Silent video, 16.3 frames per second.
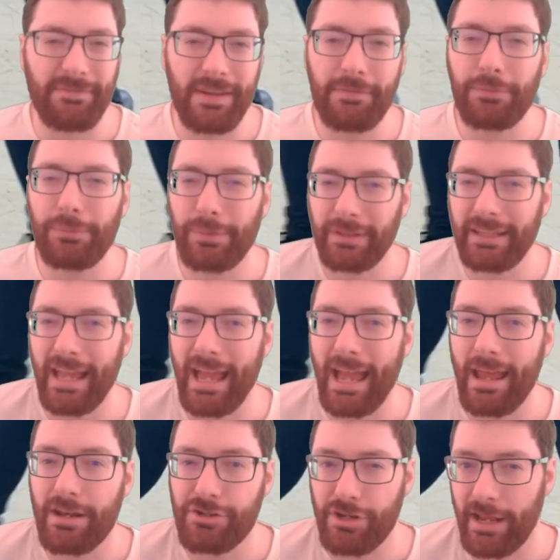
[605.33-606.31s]
never really
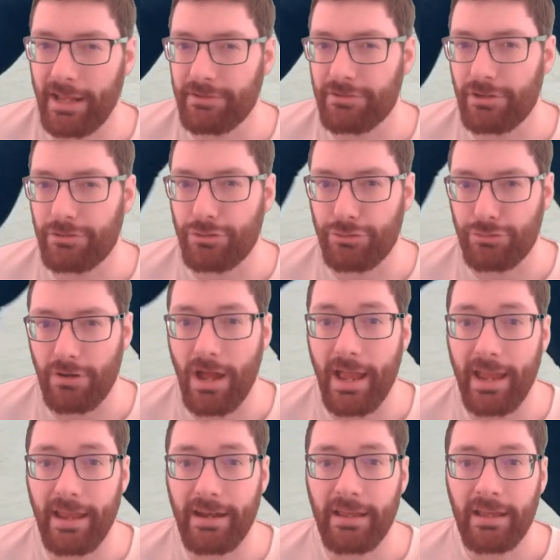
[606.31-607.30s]
had a chance to
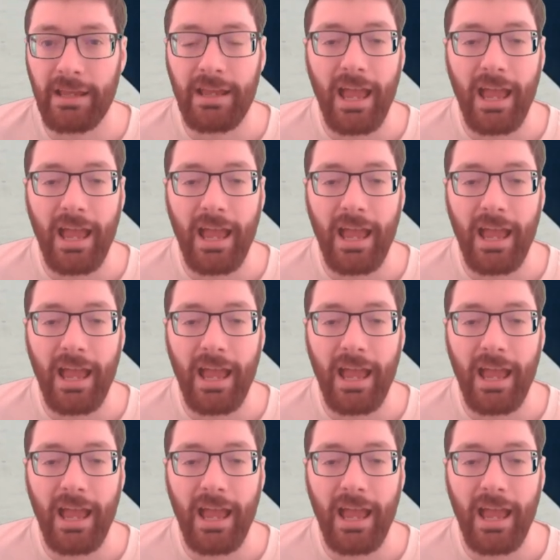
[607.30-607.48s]
try it.